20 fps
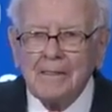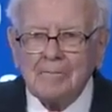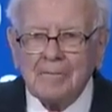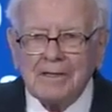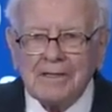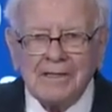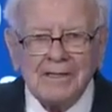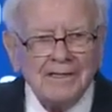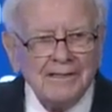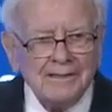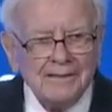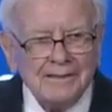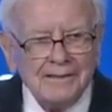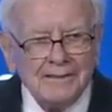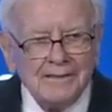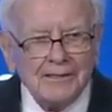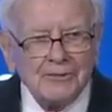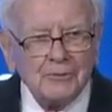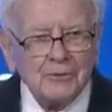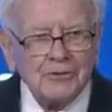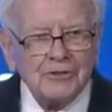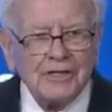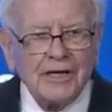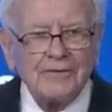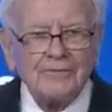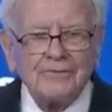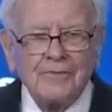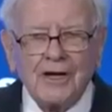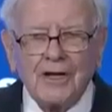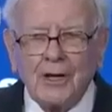But this was
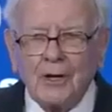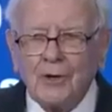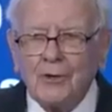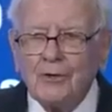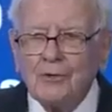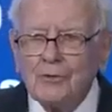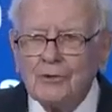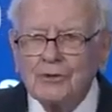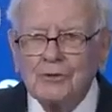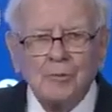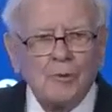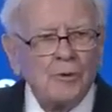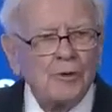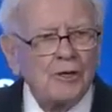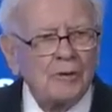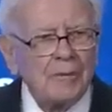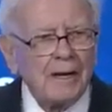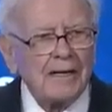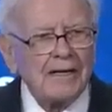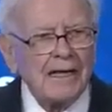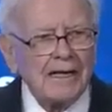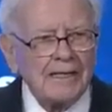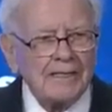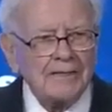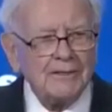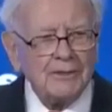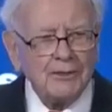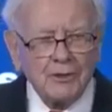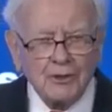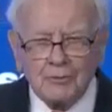a fellow who was born about
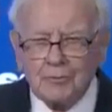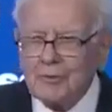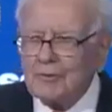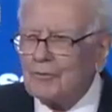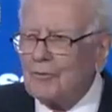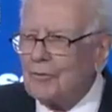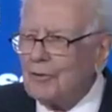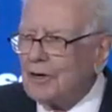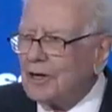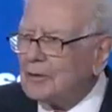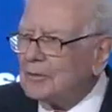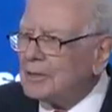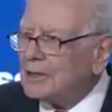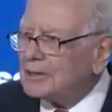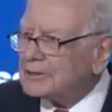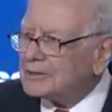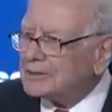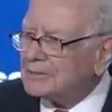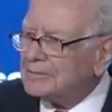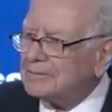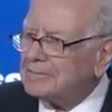8 years before I was.